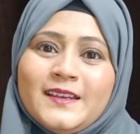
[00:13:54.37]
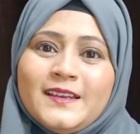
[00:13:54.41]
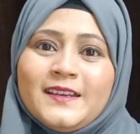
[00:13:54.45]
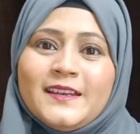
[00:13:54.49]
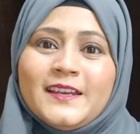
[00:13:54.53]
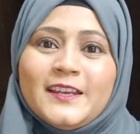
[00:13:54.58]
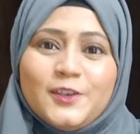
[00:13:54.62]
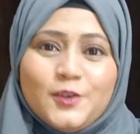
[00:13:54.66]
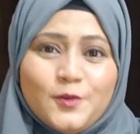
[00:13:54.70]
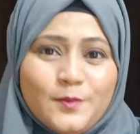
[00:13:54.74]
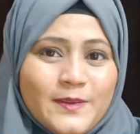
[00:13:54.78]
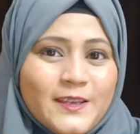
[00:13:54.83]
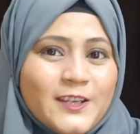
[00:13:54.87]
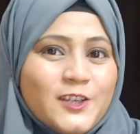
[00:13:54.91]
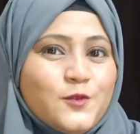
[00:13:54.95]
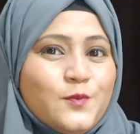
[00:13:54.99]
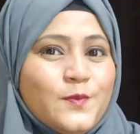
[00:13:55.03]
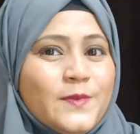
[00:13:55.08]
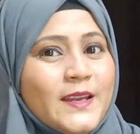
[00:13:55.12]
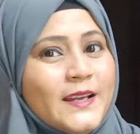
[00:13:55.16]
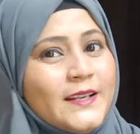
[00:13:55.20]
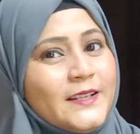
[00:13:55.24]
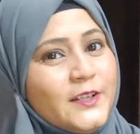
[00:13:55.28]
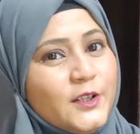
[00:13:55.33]
Can you
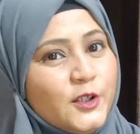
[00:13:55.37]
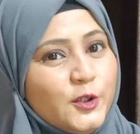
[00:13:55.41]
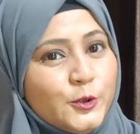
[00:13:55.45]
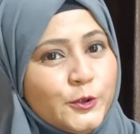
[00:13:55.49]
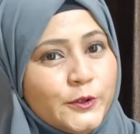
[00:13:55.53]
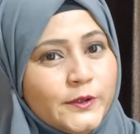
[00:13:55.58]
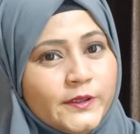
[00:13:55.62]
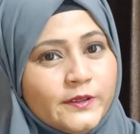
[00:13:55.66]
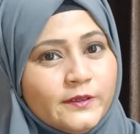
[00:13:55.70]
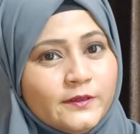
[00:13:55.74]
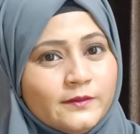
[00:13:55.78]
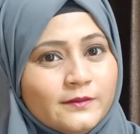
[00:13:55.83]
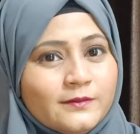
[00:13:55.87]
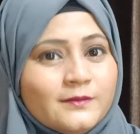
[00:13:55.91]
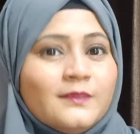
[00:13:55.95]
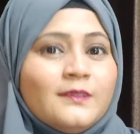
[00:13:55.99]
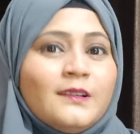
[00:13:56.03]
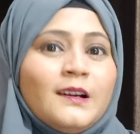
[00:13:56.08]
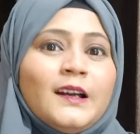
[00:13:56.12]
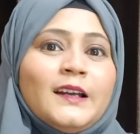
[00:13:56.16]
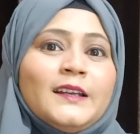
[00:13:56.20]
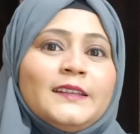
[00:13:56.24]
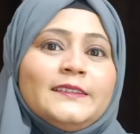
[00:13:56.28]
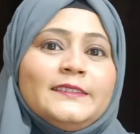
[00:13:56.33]
meet me at noon?
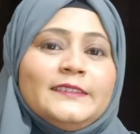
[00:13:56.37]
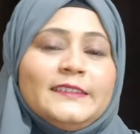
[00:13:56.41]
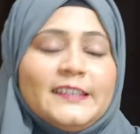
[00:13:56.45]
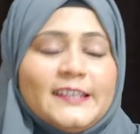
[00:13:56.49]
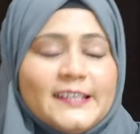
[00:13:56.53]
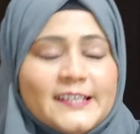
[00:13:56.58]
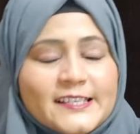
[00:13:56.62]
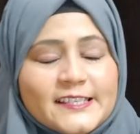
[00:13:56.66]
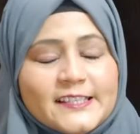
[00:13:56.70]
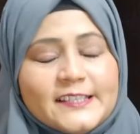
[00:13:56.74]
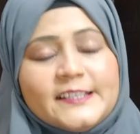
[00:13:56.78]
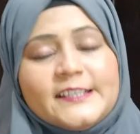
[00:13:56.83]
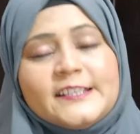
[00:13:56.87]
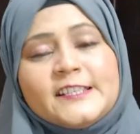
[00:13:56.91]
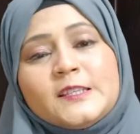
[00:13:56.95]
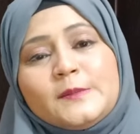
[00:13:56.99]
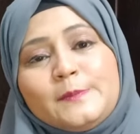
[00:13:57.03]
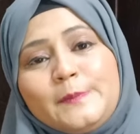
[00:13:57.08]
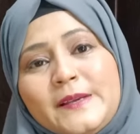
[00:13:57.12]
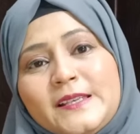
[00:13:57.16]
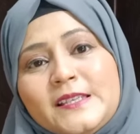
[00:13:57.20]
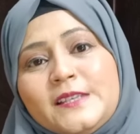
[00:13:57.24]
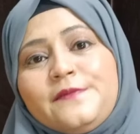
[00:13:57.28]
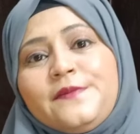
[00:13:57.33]
This is
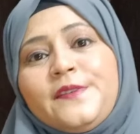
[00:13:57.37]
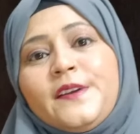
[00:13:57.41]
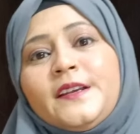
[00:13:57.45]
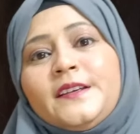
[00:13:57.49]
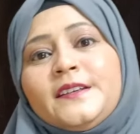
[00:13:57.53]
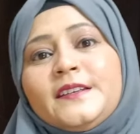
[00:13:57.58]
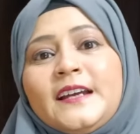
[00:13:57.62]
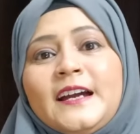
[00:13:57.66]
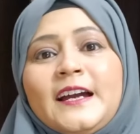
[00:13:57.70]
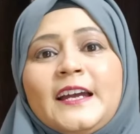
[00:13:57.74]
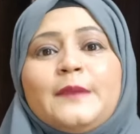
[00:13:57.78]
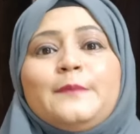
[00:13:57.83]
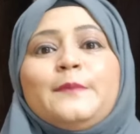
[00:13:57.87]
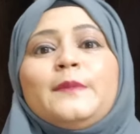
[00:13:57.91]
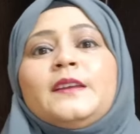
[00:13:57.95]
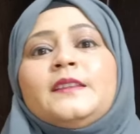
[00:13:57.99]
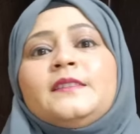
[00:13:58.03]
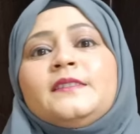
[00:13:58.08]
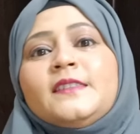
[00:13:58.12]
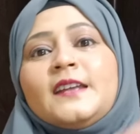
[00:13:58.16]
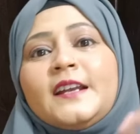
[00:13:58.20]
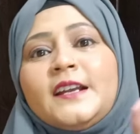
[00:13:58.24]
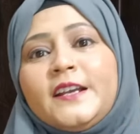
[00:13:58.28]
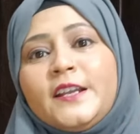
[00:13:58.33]
specific time
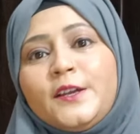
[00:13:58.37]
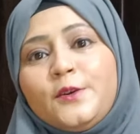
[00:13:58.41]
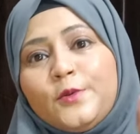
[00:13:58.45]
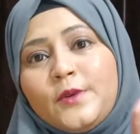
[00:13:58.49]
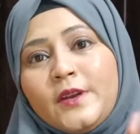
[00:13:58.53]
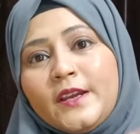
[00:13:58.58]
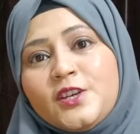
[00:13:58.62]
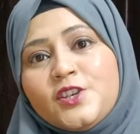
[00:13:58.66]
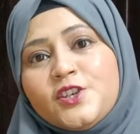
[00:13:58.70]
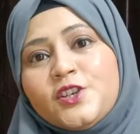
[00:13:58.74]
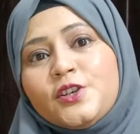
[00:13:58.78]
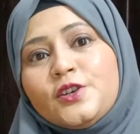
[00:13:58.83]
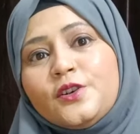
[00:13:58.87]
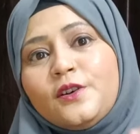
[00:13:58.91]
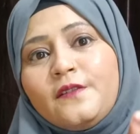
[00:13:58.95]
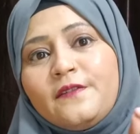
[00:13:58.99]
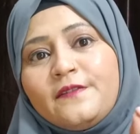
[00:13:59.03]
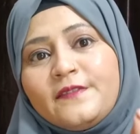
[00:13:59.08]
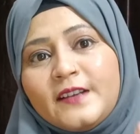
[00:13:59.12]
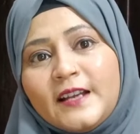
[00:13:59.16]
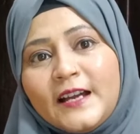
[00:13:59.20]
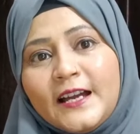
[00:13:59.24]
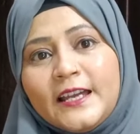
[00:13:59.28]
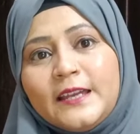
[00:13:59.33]
in the duration
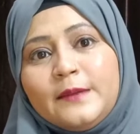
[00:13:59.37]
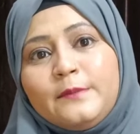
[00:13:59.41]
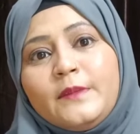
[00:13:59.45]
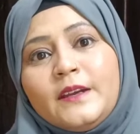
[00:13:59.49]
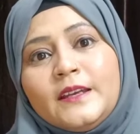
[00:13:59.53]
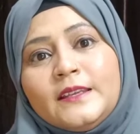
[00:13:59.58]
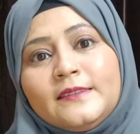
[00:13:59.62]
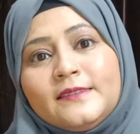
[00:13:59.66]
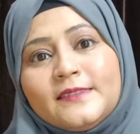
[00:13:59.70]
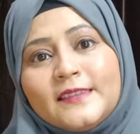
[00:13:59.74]
of time in